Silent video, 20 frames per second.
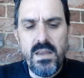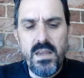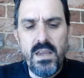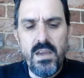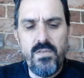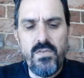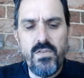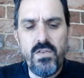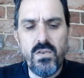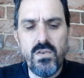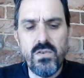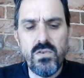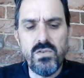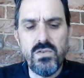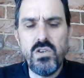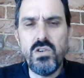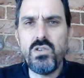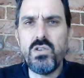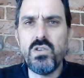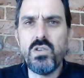if you're
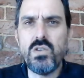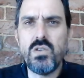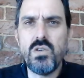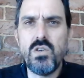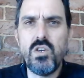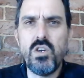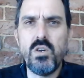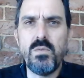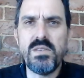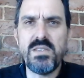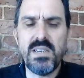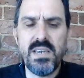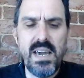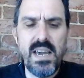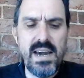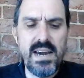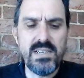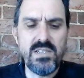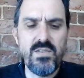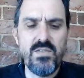new to Cuban
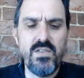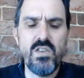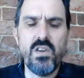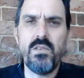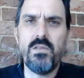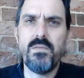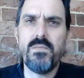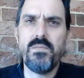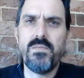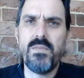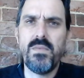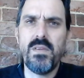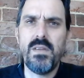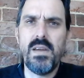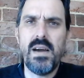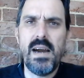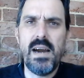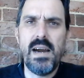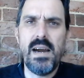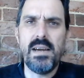cigars, if you're not
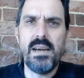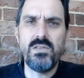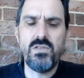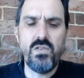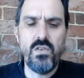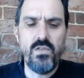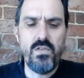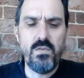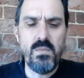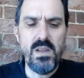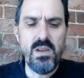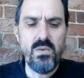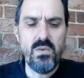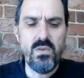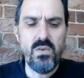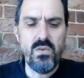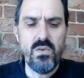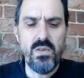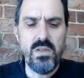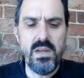too familiar with
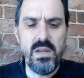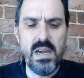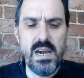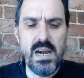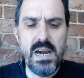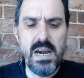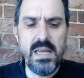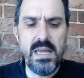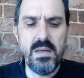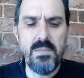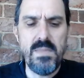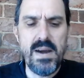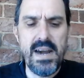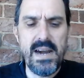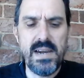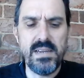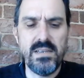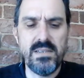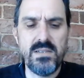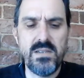all the
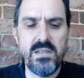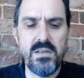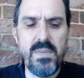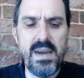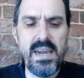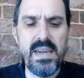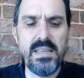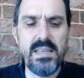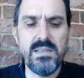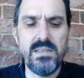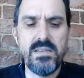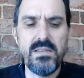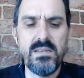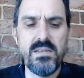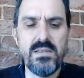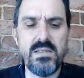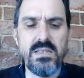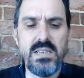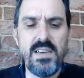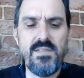markers, the
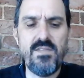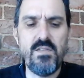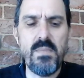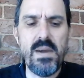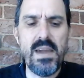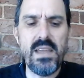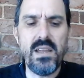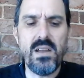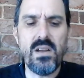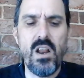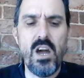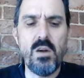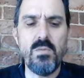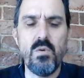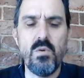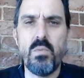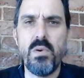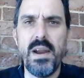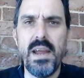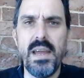seven main
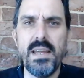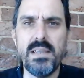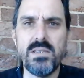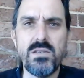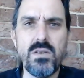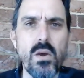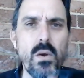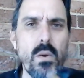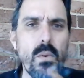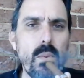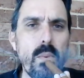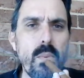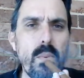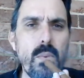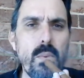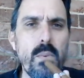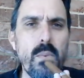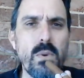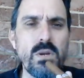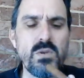global brands,
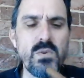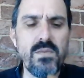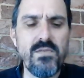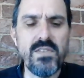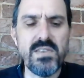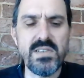which we've